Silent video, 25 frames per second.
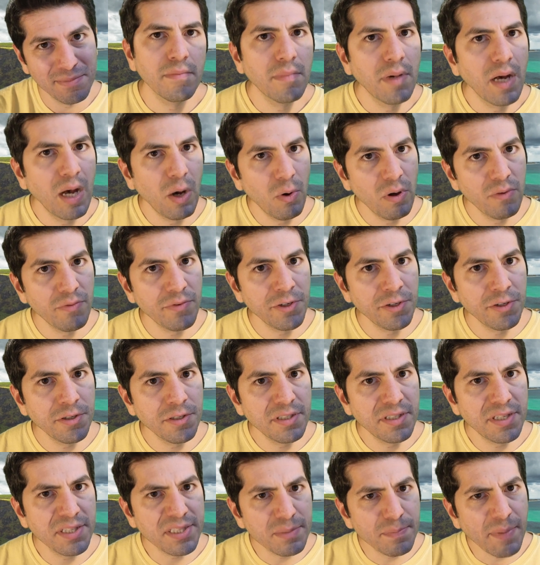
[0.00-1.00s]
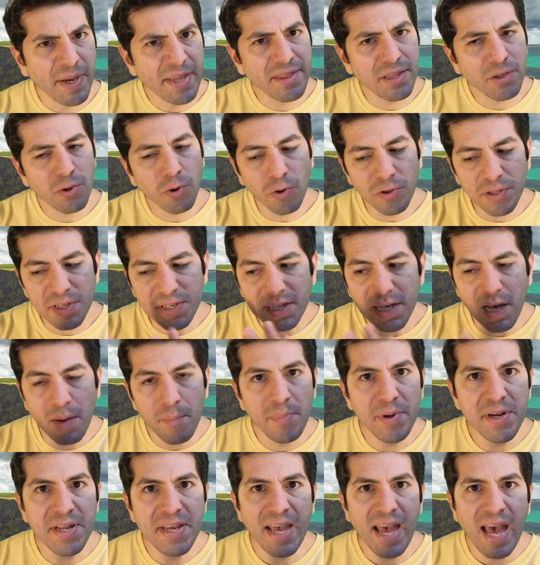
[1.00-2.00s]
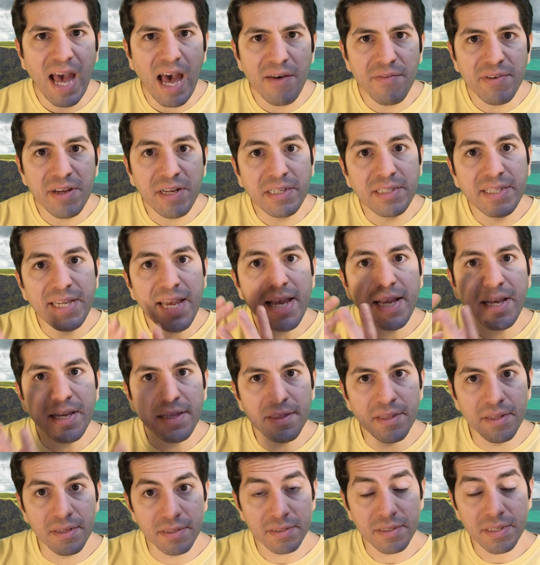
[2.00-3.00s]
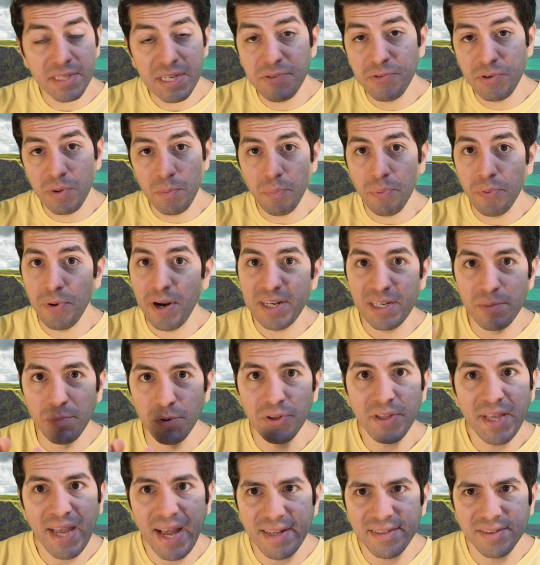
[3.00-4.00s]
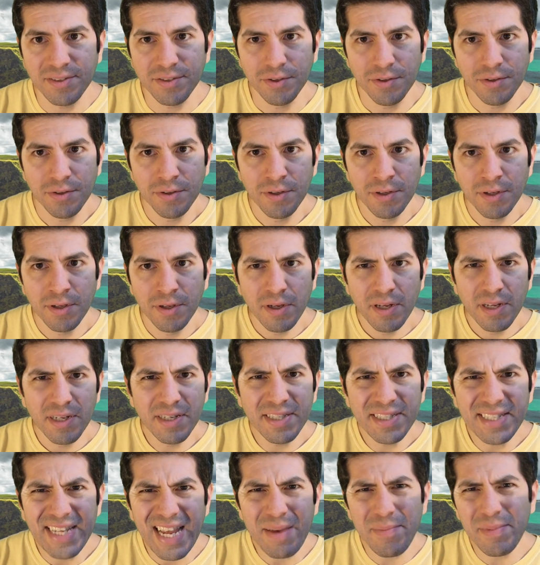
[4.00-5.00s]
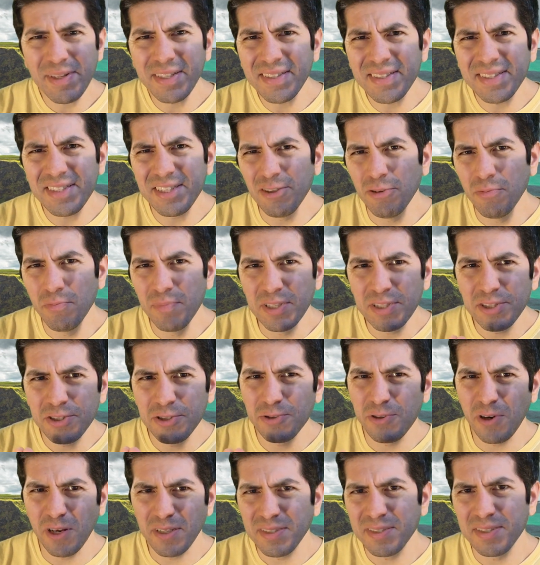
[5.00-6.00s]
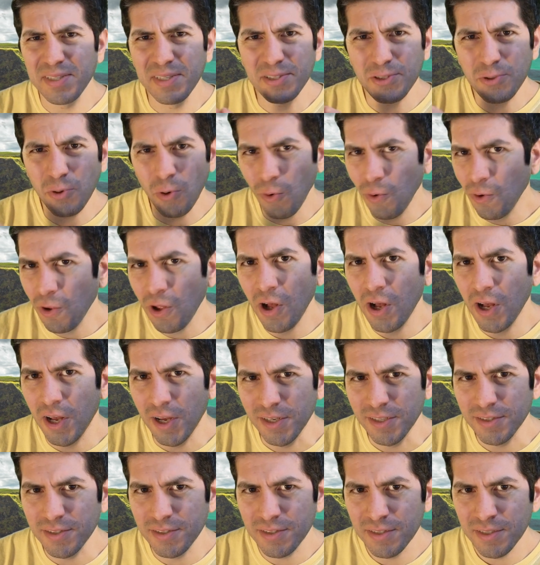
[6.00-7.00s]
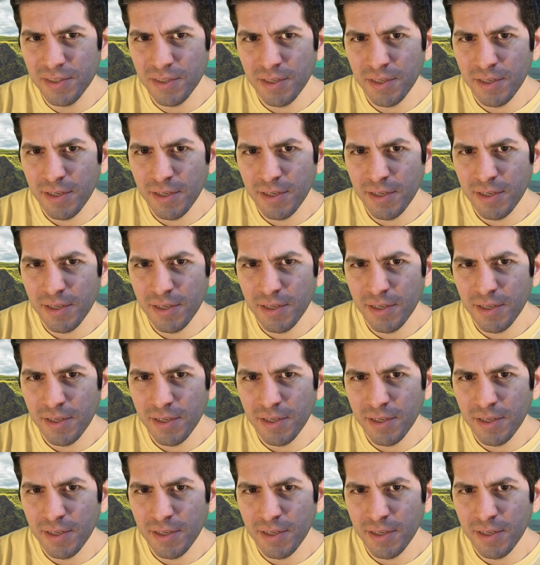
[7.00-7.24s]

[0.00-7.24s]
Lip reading: However, despite the Golden Company having taken this near impregnable castle, Daemon still mistrusts this whole cause.